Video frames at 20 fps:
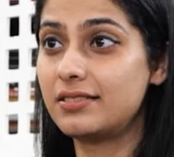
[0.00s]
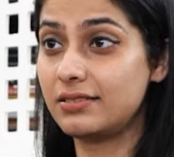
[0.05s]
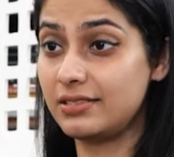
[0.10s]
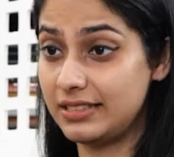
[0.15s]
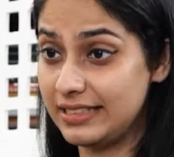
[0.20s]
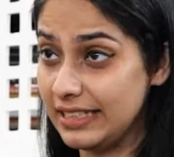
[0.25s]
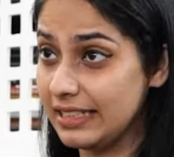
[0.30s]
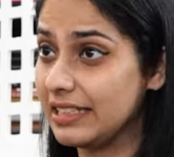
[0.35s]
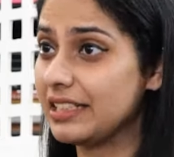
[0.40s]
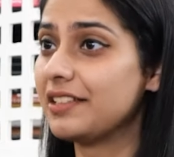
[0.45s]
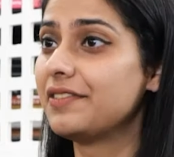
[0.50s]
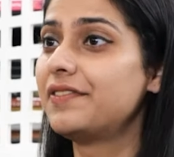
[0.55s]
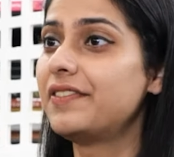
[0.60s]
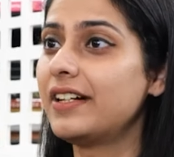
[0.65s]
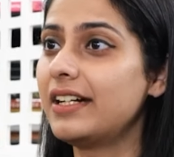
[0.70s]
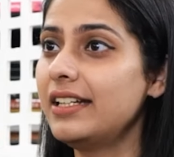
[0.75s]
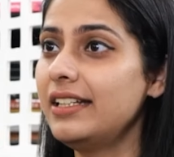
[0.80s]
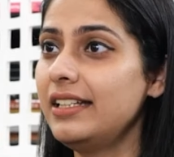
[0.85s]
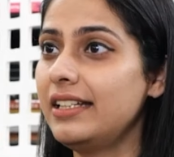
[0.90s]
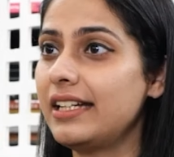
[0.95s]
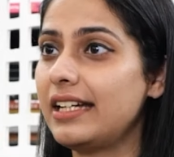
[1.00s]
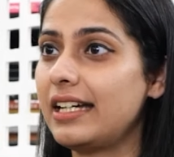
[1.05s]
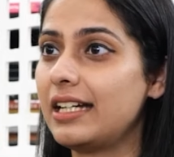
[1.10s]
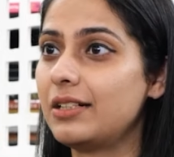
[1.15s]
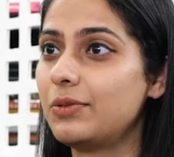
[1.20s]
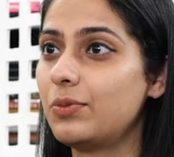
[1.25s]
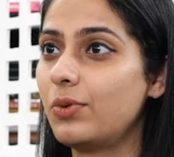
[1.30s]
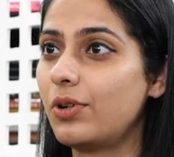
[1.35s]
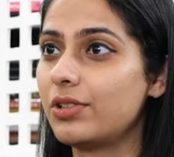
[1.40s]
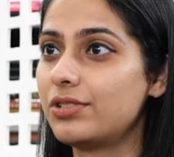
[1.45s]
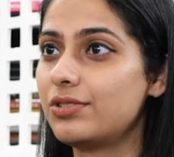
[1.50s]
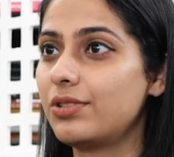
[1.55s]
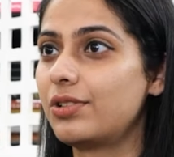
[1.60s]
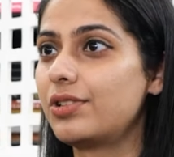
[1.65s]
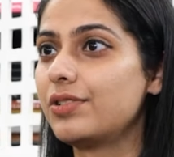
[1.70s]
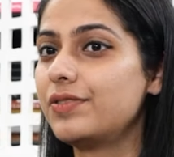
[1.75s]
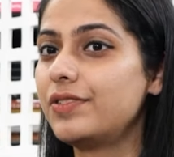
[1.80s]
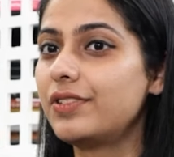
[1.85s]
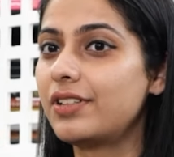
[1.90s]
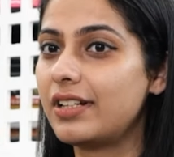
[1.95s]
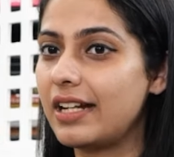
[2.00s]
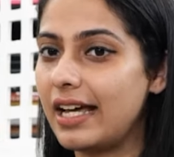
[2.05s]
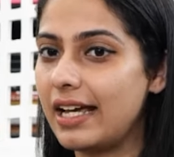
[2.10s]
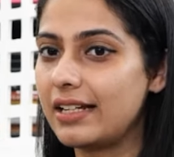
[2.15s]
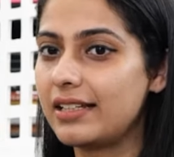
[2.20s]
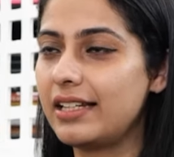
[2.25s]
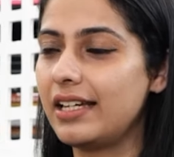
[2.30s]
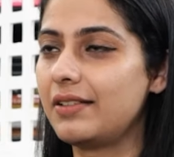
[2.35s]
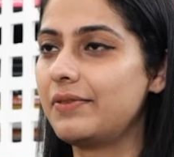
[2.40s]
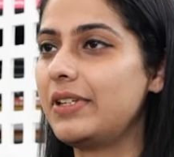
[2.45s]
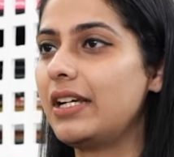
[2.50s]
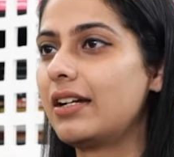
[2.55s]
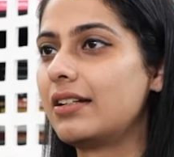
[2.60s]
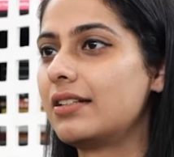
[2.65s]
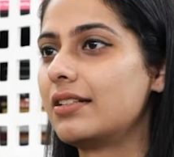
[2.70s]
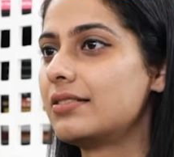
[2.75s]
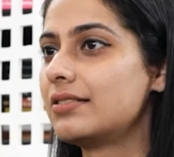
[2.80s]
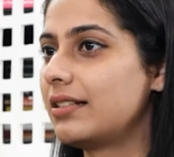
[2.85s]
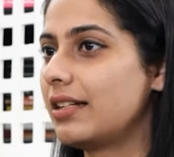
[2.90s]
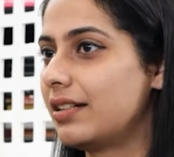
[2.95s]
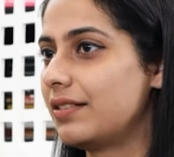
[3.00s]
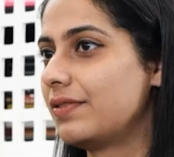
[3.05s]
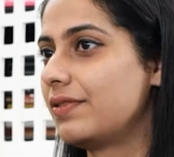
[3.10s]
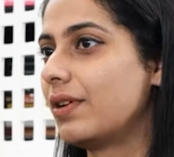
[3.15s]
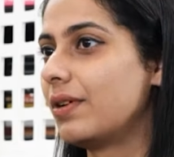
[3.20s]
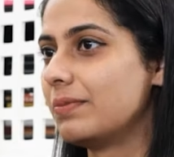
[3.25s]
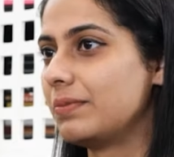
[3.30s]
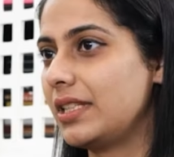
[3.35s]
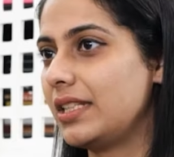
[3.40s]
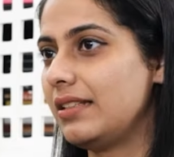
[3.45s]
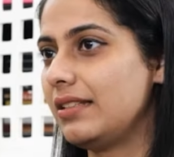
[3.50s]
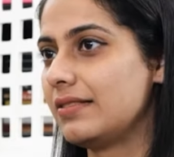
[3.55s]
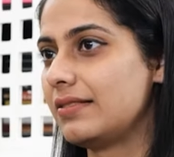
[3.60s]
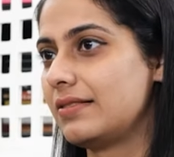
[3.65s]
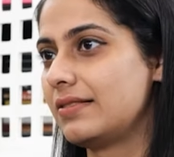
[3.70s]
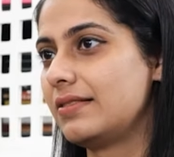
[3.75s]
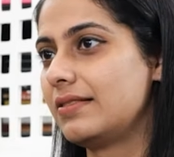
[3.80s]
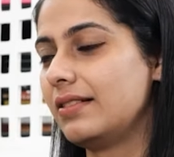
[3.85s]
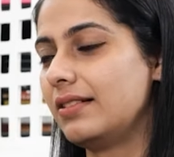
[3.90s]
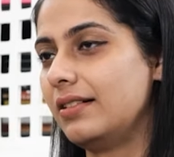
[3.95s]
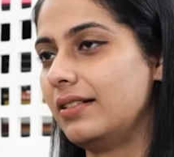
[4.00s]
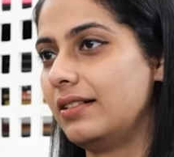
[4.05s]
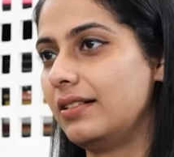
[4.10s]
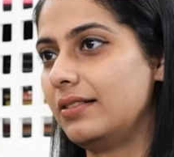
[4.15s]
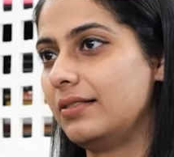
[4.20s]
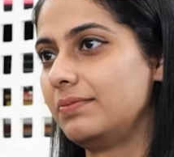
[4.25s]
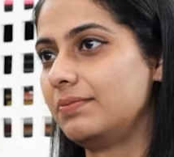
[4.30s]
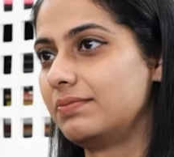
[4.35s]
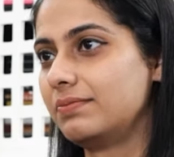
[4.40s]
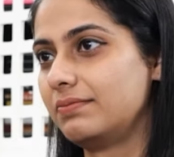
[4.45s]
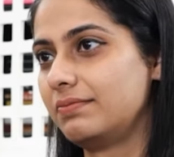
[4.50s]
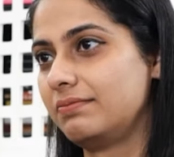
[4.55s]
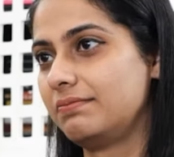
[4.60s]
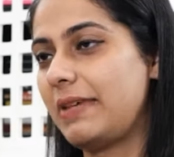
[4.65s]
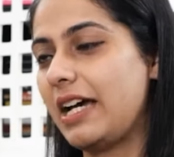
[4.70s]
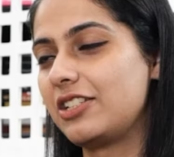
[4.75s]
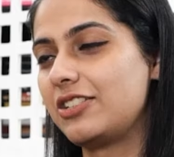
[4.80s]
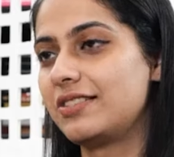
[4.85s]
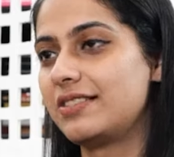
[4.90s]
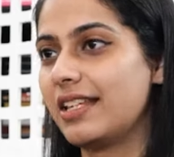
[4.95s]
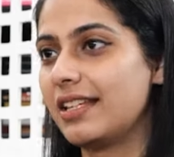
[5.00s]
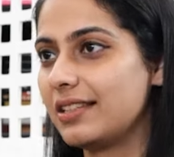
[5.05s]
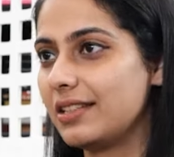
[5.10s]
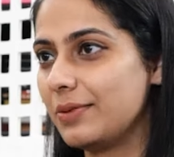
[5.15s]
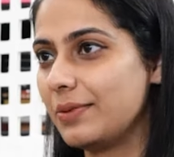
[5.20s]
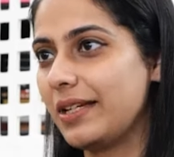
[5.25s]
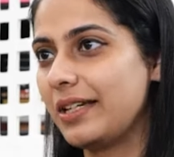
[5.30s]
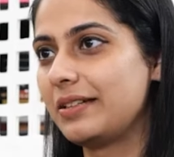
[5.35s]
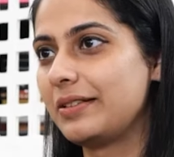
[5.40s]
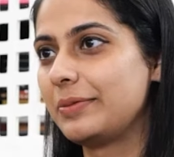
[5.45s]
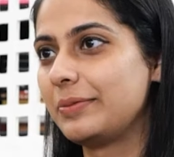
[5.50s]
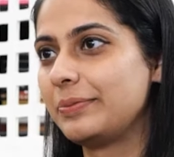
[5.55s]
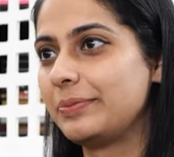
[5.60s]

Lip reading: signify, and what sort of a rank can we understand from these badges that they wear?